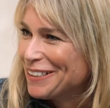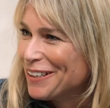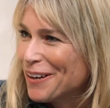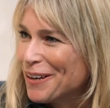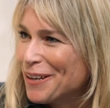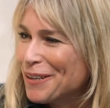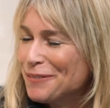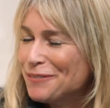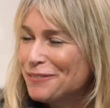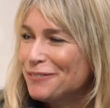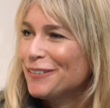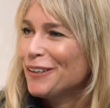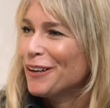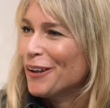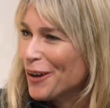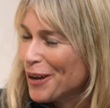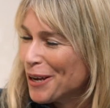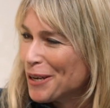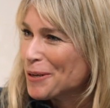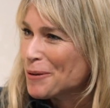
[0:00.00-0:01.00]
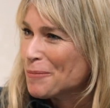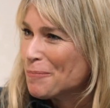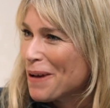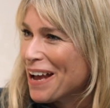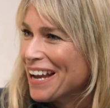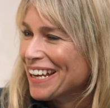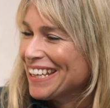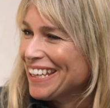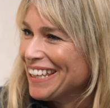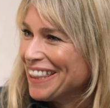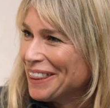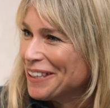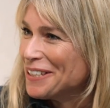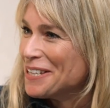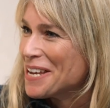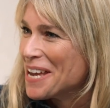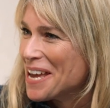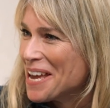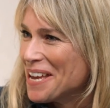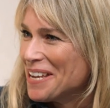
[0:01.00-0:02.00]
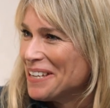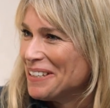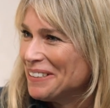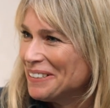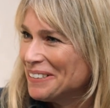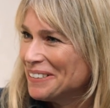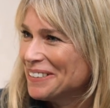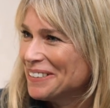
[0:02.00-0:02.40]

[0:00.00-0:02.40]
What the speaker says: life like back in the day?